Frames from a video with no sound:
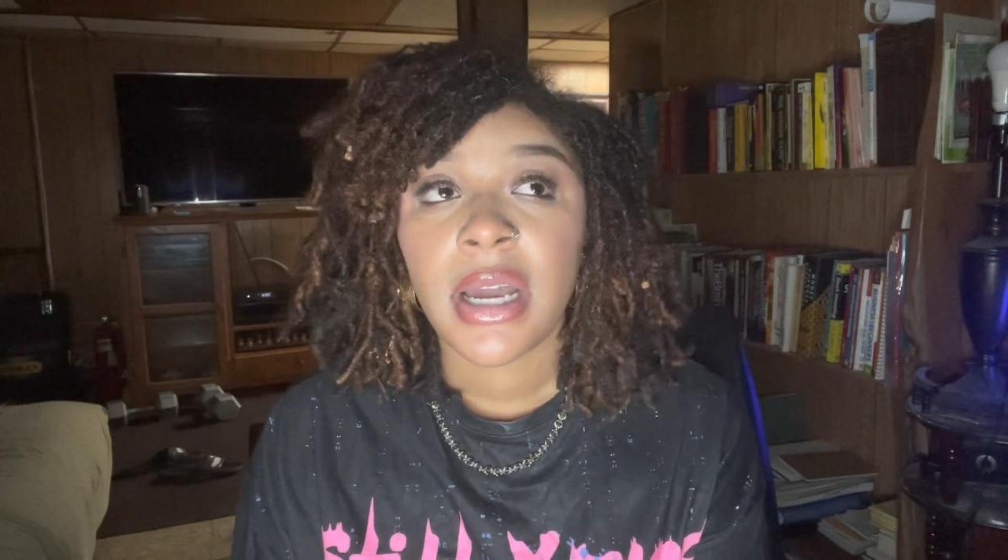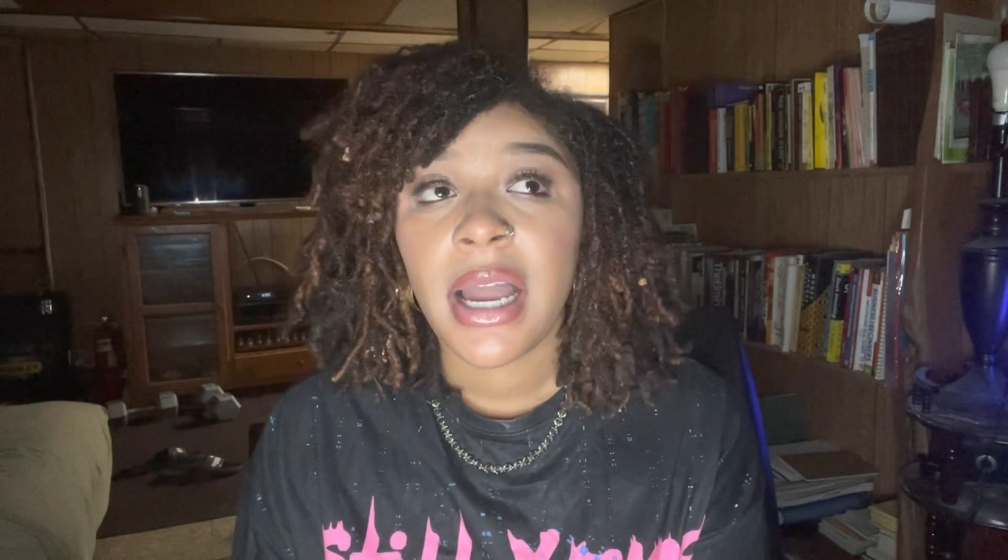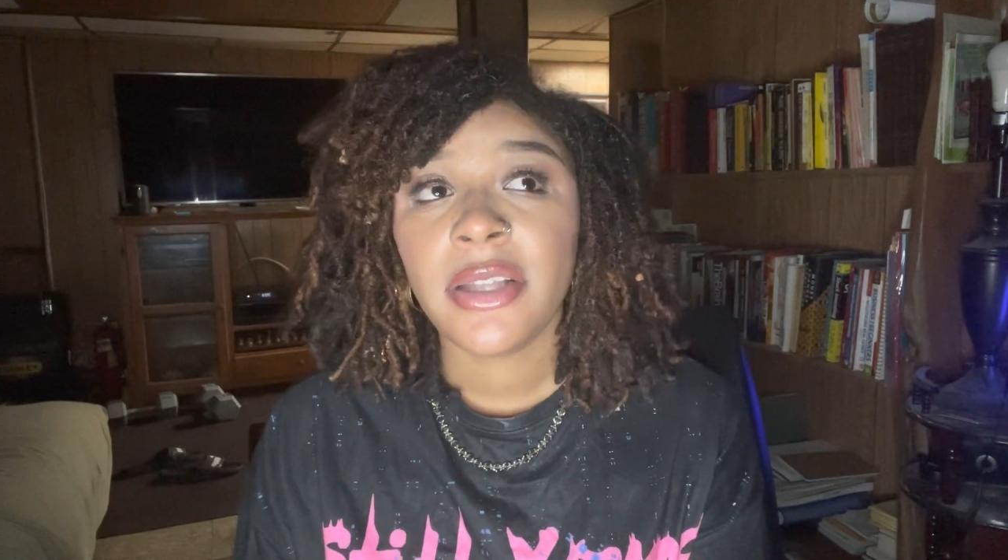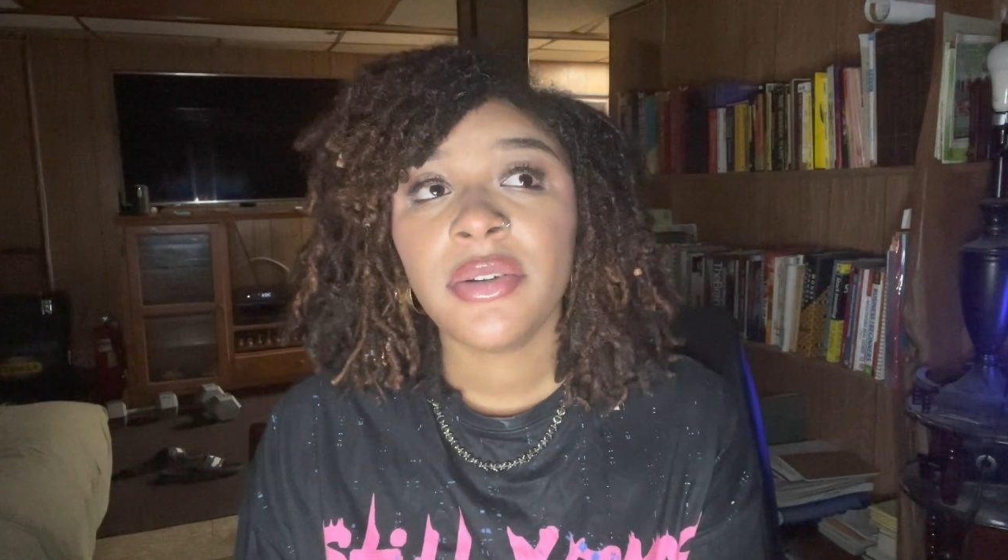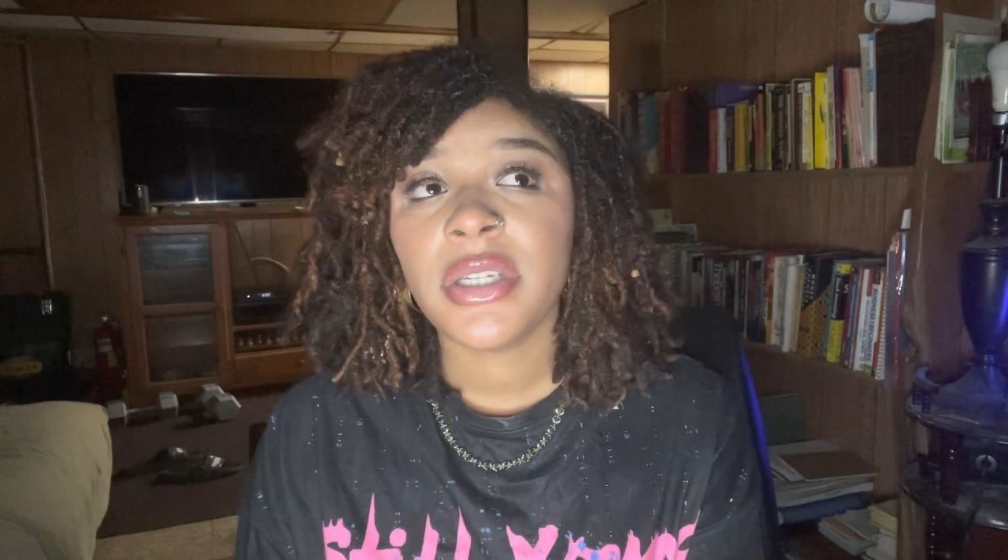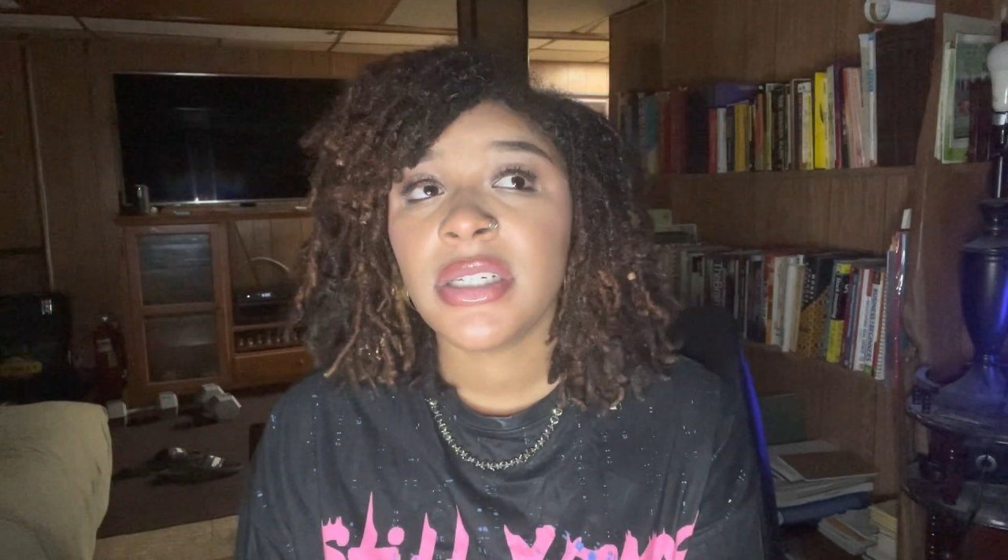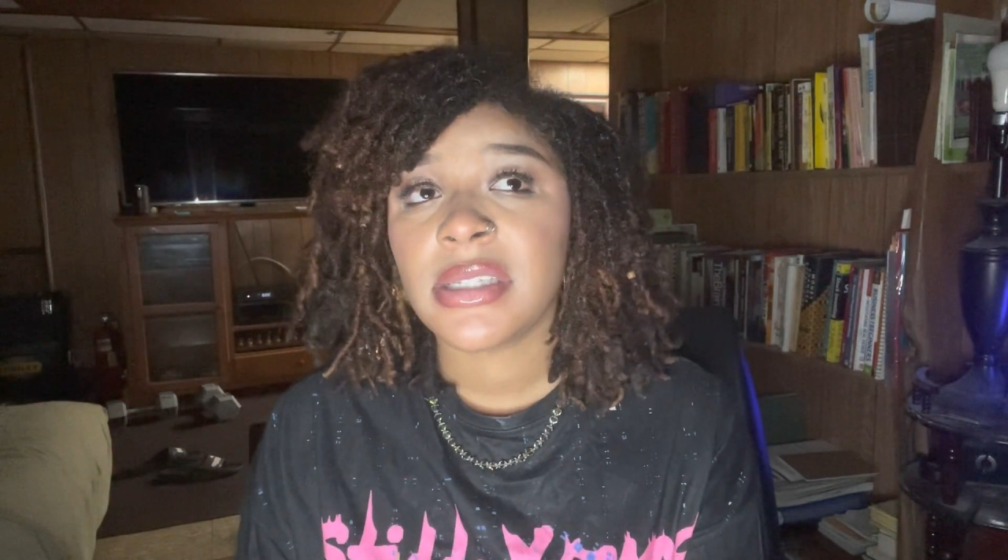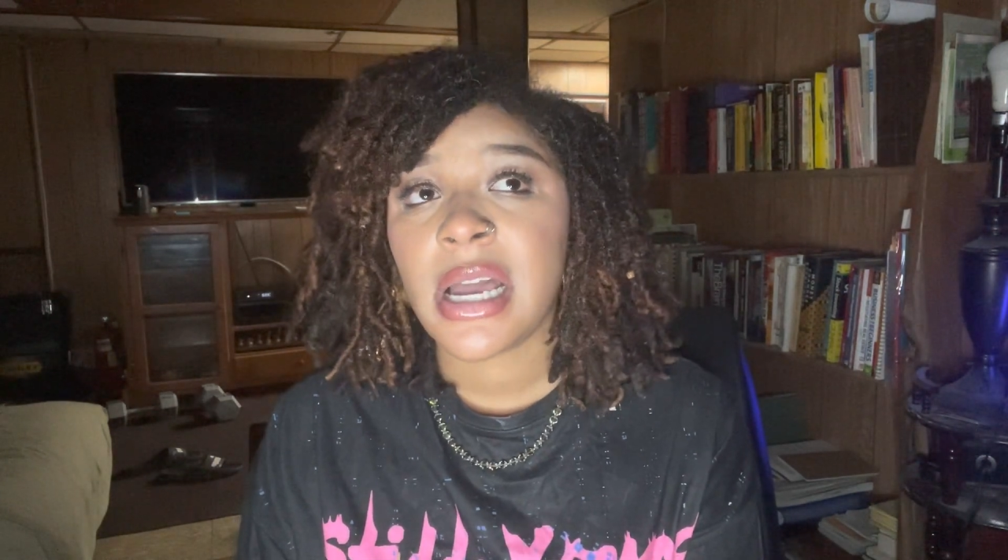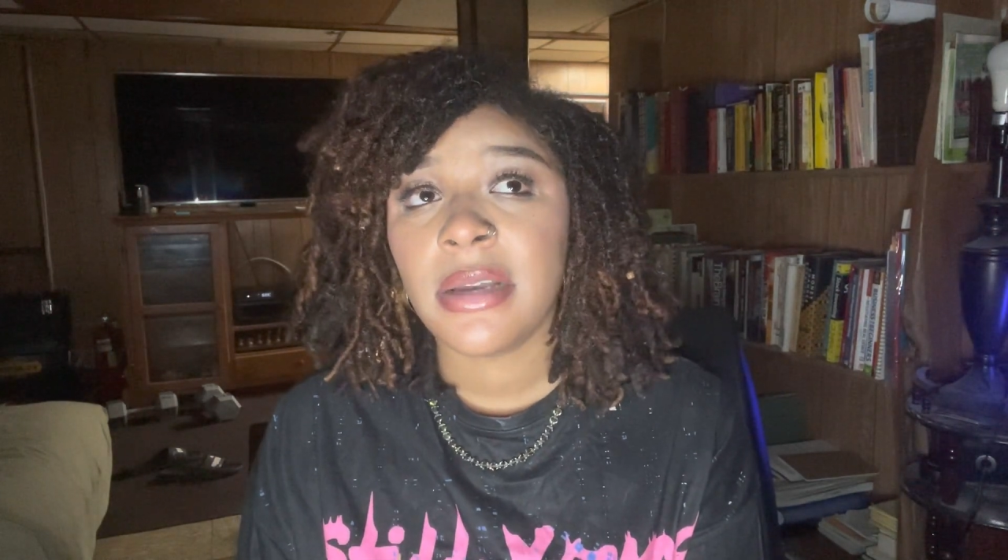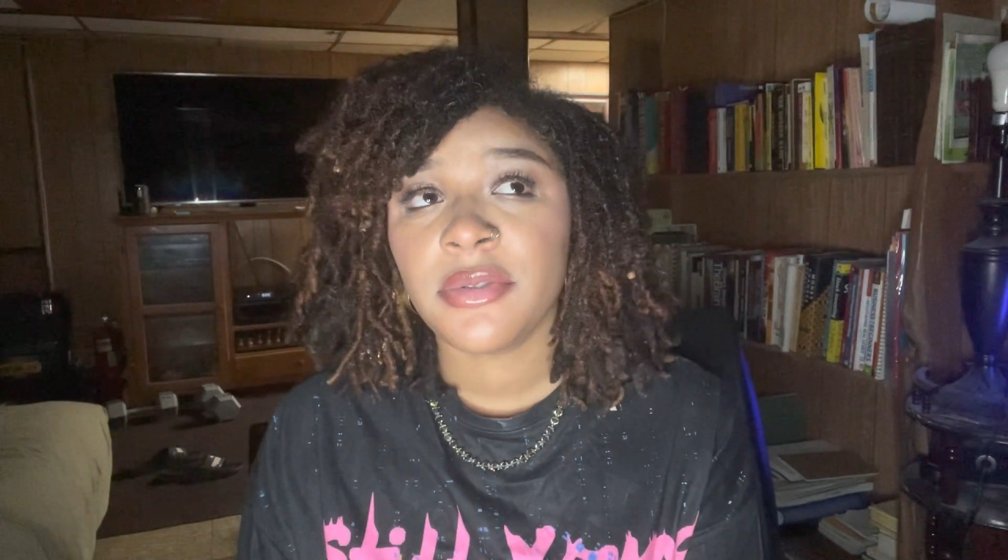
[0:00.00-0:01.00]
I know there are
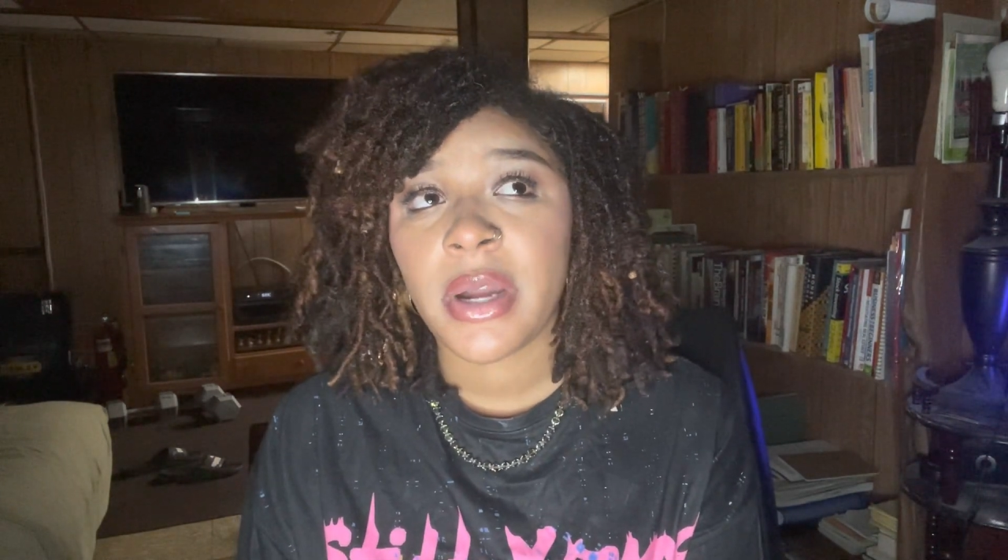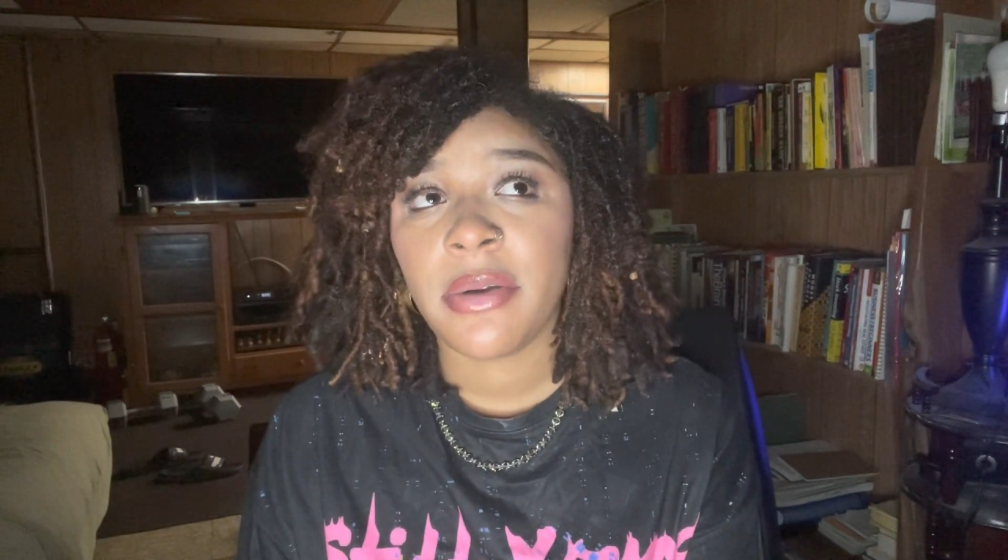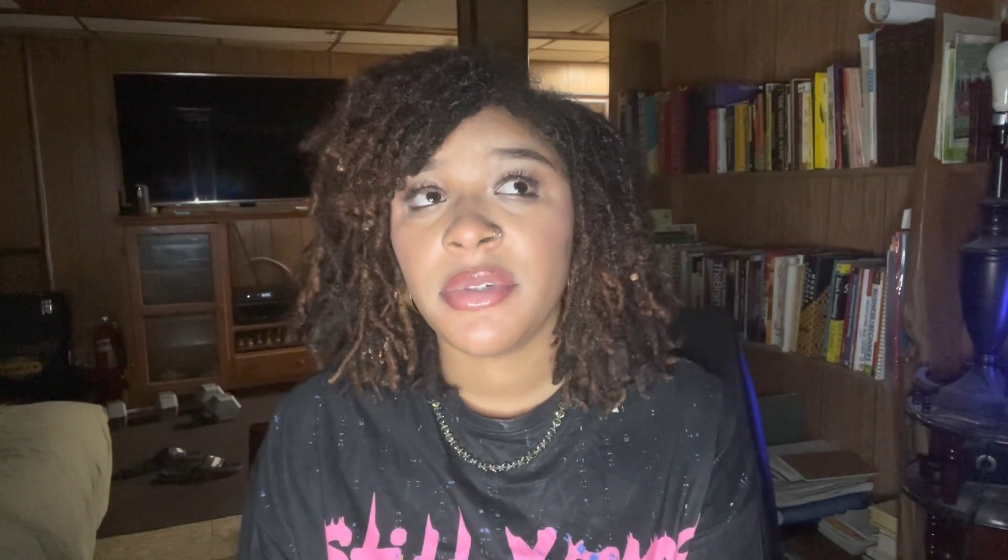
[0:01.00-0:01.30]
times where I